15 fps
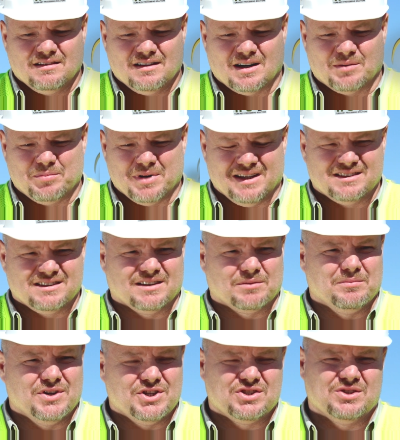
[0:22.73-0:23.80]
and our basic
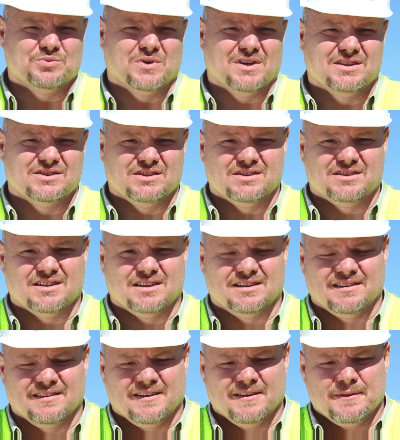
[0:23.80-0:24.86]
mission was is to
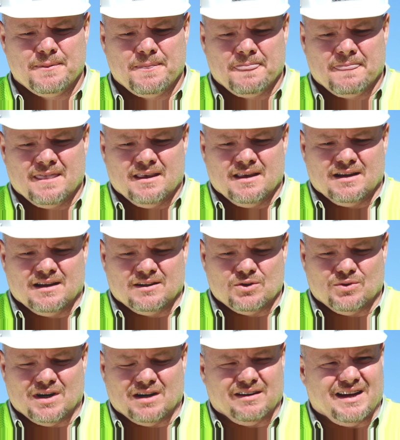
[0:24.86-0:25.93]

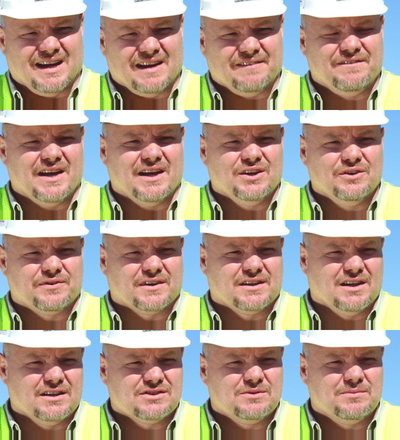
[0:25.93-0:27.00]
go out and add value for
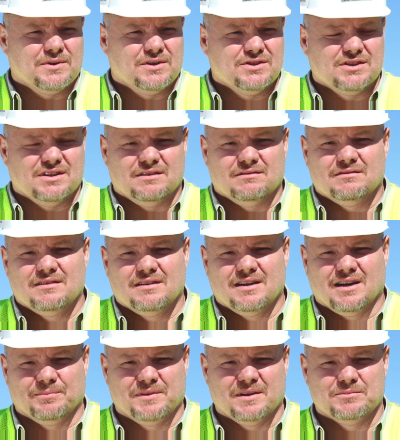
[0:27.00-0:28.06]
customers and
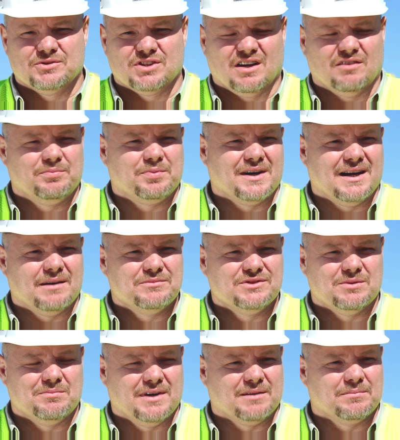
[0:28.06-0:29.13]
help them solve problems
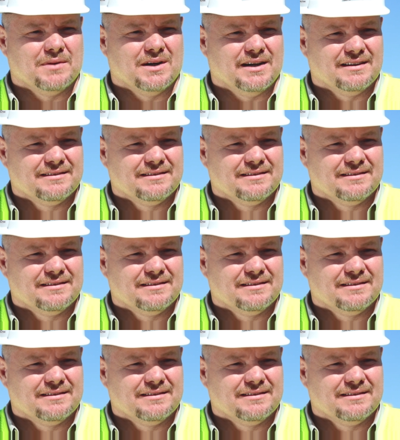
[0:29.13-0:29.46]
and make money.